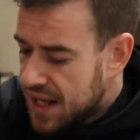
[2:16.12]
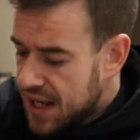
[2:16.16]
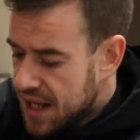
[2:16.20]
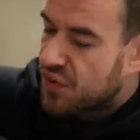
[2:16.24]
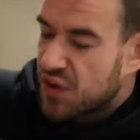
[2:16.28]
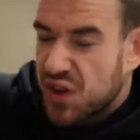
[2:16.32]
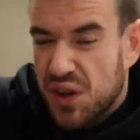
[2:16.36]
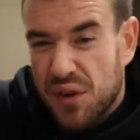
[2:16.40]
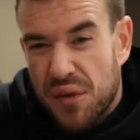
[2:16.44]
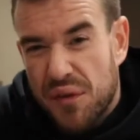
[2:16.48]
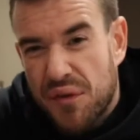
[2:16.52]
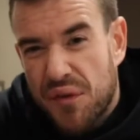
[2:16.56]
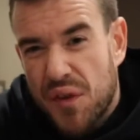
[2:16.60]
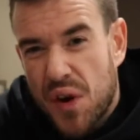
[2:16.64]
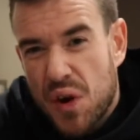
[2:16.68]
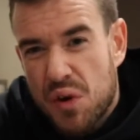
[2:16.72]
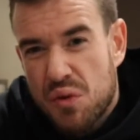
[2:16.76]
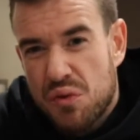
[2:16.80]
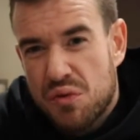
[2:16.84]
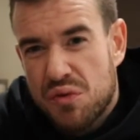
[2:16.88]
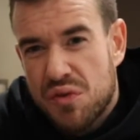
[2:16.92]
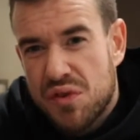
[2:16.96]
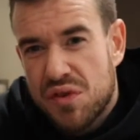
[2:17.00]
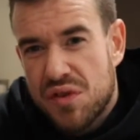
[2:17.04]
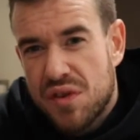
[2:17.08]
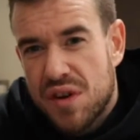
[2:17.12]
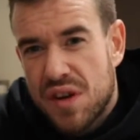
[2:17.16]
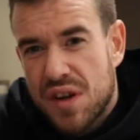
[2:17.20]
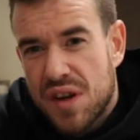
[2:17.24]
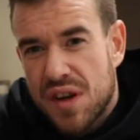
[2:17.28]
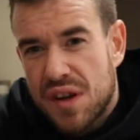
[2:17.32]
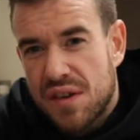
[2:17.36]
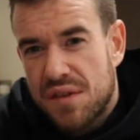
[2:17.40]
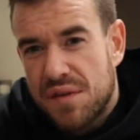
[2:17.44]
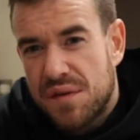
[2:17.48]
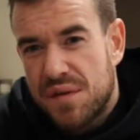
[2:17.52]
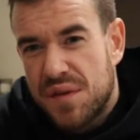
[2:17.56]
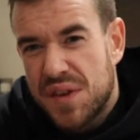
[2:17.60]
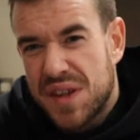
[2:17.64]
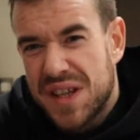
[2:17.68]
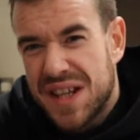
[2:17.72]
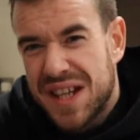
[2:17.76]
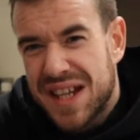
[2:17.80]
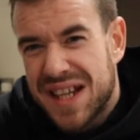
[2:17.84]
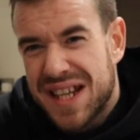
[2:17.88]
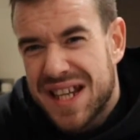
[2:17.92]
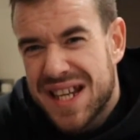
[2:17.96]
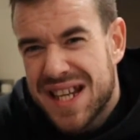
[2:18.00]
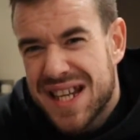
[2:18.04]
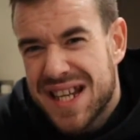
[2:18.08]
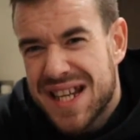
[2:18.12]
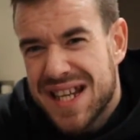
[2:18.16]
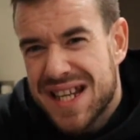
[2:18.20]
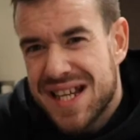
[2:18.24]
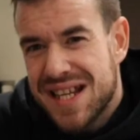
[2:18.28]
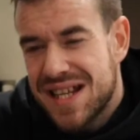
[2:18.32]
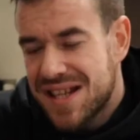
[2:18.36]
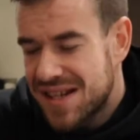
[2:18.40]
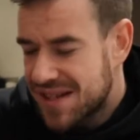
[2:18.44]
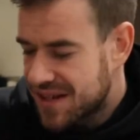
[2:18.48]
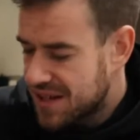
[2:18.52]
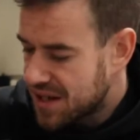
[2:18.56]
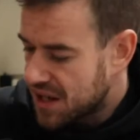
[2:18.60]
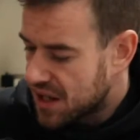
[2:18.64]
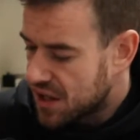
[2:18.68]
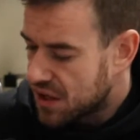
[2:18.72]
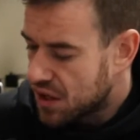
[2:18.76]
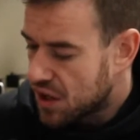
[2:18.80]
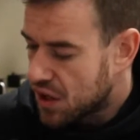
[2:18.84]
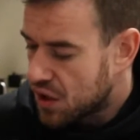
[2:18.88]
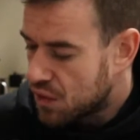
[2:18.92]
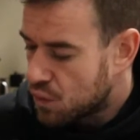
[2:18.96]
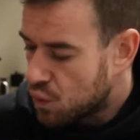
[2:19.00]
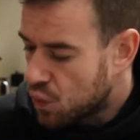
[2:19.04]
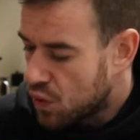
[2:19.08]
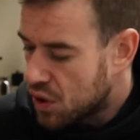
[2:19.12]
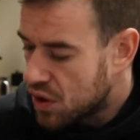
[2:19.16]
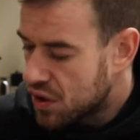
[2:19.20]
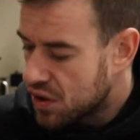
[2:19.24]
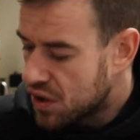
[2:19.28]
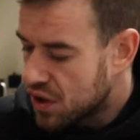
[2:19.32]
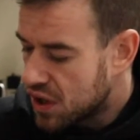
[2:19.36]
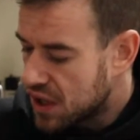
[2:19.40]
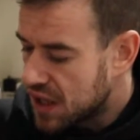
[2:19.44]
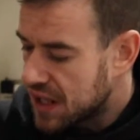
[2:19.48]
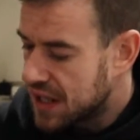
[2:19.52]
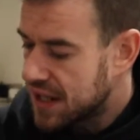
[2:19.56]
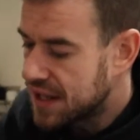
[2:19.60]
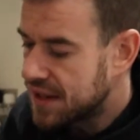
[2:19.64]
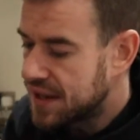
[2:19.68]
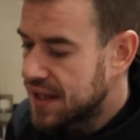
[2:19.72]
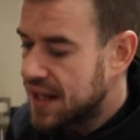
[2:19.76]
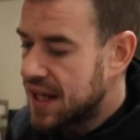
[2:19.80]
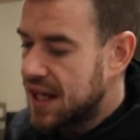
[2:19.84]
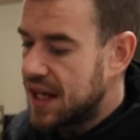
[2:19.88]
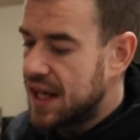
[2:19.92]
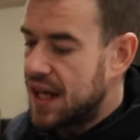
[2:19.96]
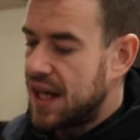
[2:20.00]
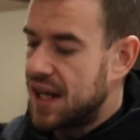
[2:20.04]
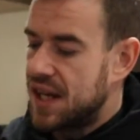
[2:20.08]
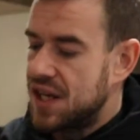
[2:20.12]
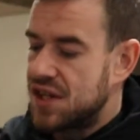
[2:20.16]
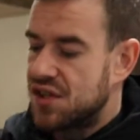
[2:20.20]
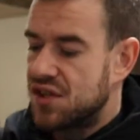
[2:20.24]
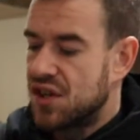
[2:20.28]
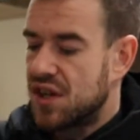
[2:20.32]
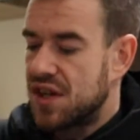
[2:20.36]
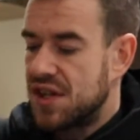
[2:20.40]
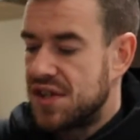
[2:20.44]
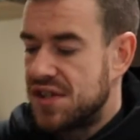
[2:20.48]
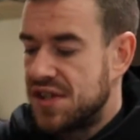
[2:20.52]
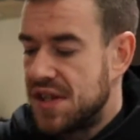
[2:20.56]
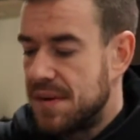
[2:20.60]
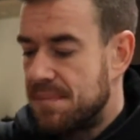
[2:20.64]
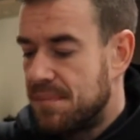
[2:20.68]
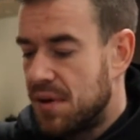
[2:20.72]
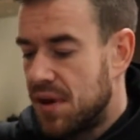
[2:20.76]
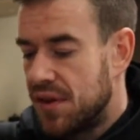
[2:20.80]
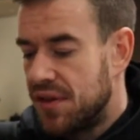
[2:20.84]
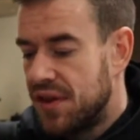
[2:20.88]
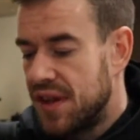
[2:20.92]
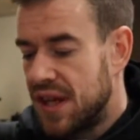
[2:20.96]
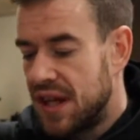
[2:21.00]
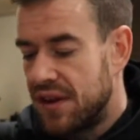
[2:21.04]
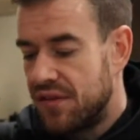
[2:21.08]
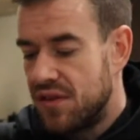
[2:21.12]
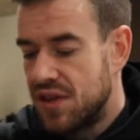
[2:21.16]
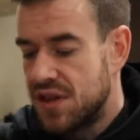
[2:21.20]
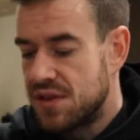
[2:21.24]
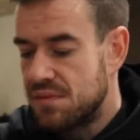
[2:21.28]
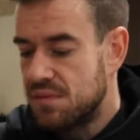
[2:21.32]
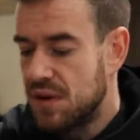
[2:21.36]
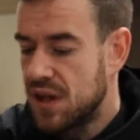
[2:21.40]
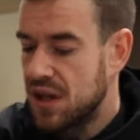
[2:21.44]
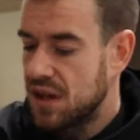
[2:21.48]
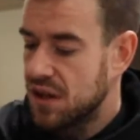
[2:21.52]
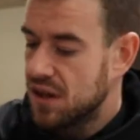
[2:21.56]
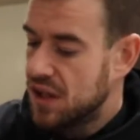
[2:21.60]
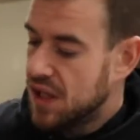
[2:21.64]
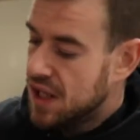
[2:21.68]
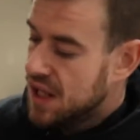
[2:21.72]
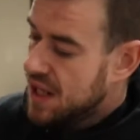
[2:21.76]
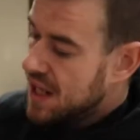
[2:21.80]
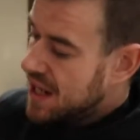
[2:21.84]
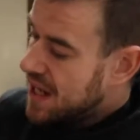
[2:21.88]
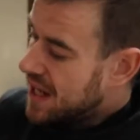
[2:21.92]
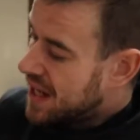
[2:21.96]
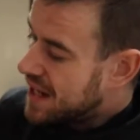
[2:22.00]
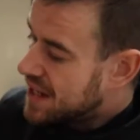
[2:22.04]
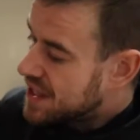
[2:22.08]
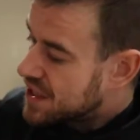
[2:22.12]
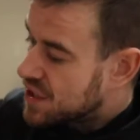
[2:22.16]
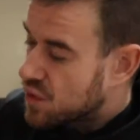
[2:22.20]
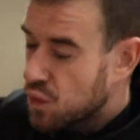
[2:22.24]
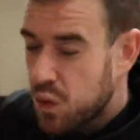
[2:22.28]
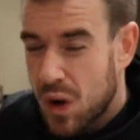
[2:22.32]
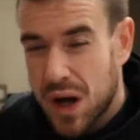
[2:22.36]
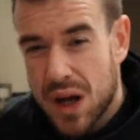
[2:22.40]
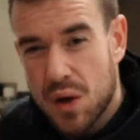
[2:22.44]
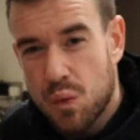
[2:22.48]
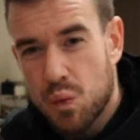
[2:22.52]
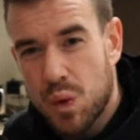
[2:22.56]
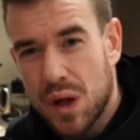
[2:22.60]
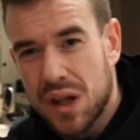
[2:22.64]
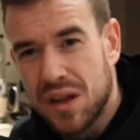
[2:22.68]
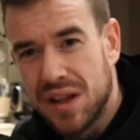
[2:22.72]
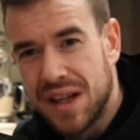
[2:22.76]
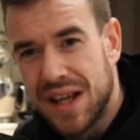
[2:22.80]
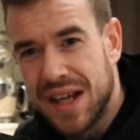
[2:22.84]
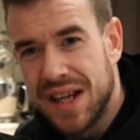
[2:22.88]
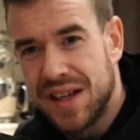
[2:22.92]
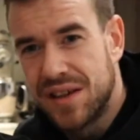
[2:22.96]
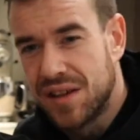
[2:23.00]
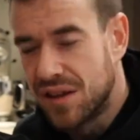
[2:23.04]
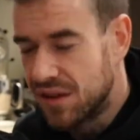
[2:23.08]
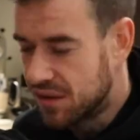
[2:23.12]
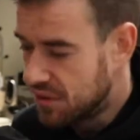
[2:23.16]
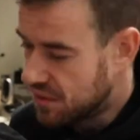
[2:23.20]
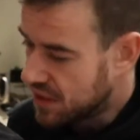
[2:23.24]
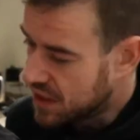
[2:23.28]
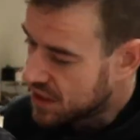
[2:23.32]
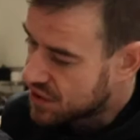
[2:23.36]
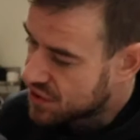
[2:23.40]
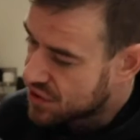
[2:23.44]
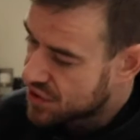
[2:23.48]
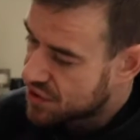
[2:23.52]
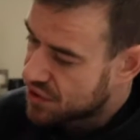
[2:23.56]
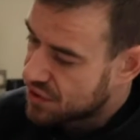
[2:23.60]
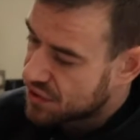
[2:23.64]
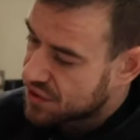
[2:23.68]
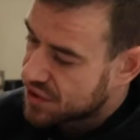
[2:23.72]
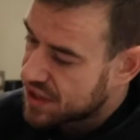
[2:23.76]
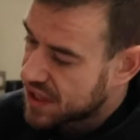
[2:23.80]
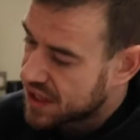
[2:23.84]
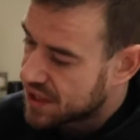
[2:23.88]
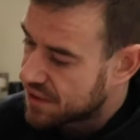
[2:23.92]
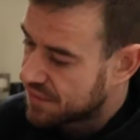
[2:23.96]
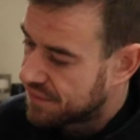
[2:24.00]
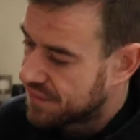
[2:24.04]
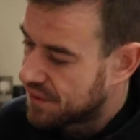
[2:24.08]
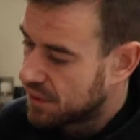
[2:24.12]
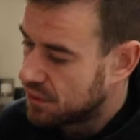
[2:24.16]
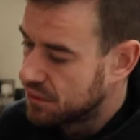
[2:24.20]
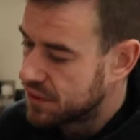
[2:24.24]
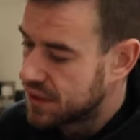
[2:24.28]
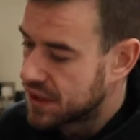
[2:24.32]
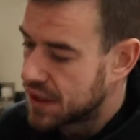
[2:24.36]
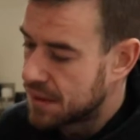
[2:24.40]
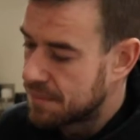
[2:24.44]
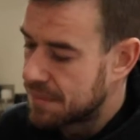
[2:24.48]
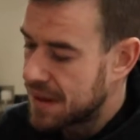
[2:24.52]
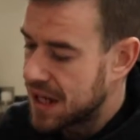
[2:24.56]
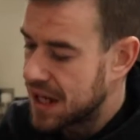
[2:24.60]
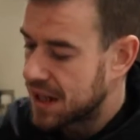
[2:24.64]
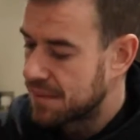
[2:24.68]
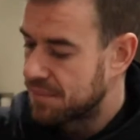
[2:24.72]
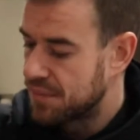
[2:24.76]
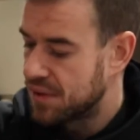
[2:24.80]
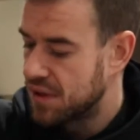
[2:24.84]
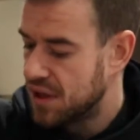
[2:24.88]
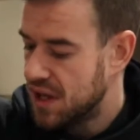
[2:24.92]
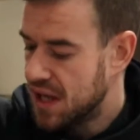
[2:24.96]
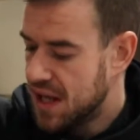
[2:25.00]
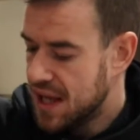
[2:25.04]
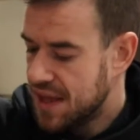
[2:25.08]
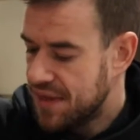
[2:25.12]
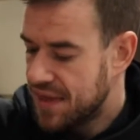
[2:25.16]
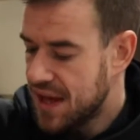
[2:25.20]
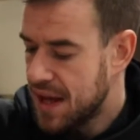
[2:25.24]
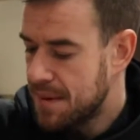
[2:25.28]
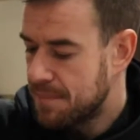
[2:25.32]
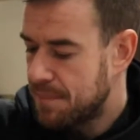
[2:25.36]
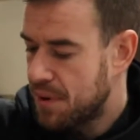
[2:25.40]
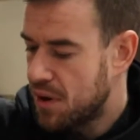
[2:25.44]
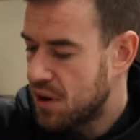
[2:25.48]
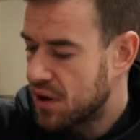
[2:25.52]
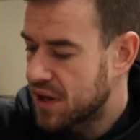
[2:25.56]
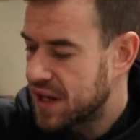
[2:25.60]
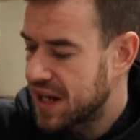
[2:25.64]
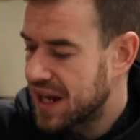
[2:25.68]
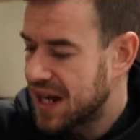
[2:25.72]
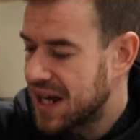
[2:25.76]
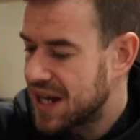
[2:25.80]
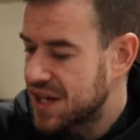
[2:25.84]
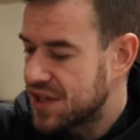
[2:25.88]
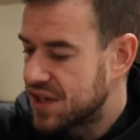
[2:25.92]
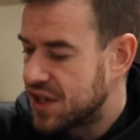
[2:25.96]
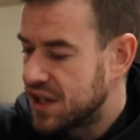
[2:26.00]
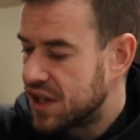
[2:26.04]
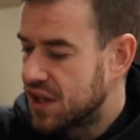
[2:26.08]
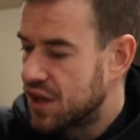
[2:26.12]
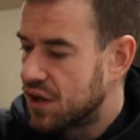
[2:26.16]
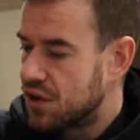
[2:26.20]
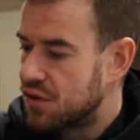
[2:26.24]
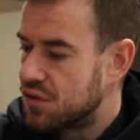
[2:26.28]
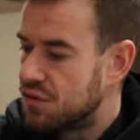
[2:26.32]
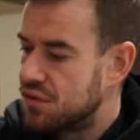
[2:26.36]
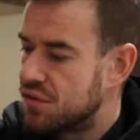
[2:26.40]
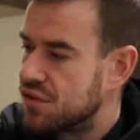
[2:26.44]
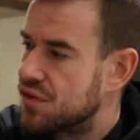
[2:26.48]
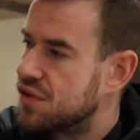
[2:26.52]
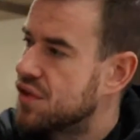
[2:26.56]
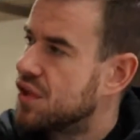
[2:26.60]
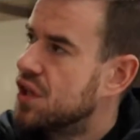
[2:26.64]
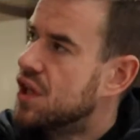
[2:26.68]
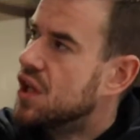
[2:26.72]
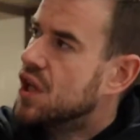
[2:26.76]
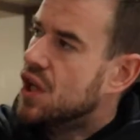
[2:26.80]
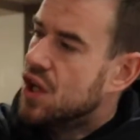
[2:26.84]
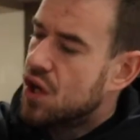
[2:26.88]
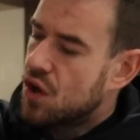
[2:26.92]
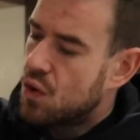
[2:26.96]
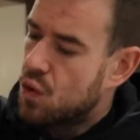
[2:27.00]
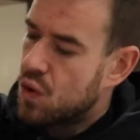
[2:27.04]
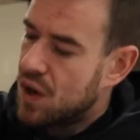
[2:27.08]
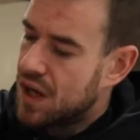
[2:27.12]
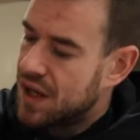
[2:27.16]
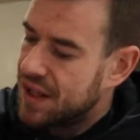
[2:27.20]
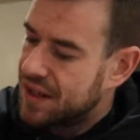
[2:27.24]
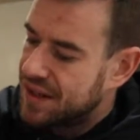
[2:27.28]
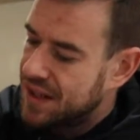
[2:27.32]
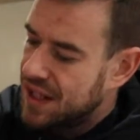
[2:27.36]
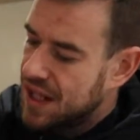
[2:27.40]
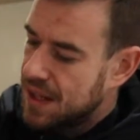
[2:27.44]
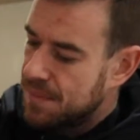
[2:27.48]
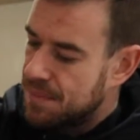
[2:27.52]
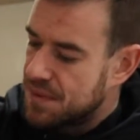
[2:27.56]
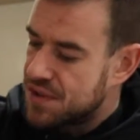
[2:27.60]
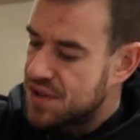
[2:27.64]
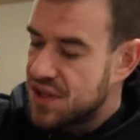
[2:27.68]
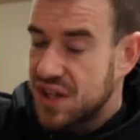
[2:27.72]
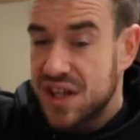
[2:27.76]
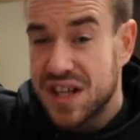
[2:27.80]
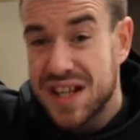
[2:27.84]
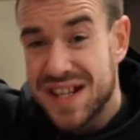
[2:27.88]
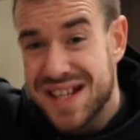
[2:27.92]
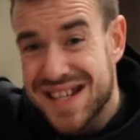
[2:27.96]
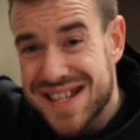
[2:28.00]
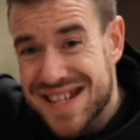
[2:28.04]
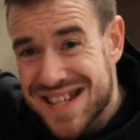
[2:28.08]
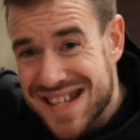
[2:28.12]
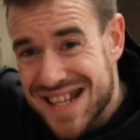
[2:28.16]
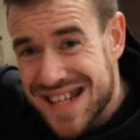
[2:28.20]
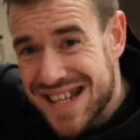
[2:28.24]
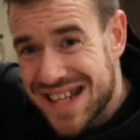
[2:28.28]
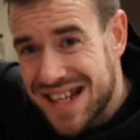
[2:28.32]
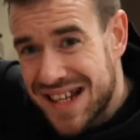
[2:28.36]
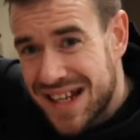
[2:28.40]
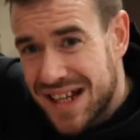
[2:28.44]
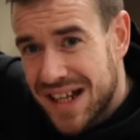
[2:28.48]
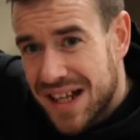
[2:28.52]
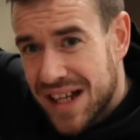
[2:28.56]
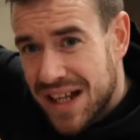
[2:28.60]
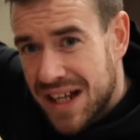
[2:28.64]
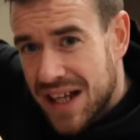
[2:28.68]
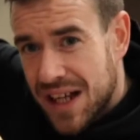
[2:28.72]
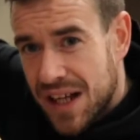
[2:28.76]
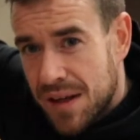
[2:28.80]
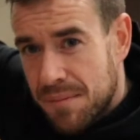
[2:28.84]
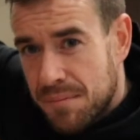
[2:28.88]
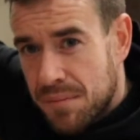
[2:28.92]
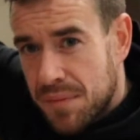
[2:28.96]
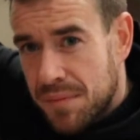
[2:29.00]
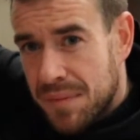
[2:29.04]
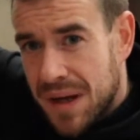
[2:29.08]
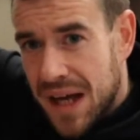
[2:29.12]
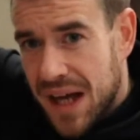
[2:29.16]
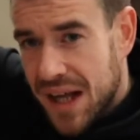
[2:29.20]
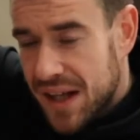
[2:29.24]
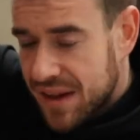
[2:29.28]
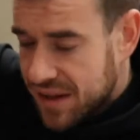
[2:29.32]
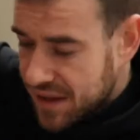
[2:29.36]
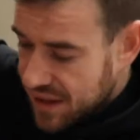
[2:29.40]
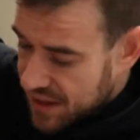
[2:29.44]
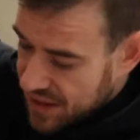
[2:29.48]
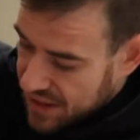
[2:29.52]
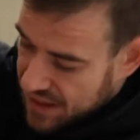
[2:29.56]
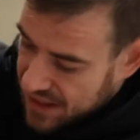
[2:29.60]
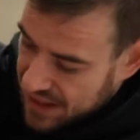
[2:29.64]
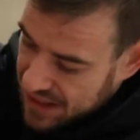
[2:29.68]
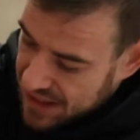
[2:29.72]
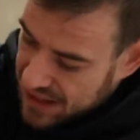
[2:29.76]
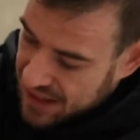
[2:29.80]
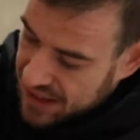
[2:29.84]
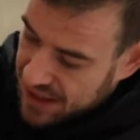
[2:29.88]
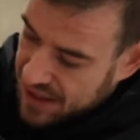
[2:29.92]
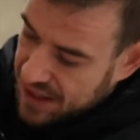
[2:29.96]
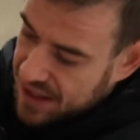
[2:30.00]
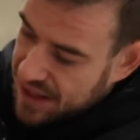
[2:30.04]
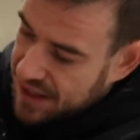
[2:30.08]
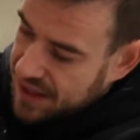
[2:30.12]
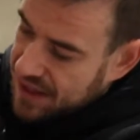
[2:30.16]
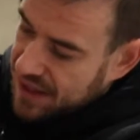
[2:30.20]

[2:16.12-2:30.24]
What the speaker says: for your phone and for your keys and whatnot like that, and it's got a zip on there as well, and it's quite well hidden. It just looks like a fold in the bag, but that pocket actually goes quite deep. As you can see, my hand in there,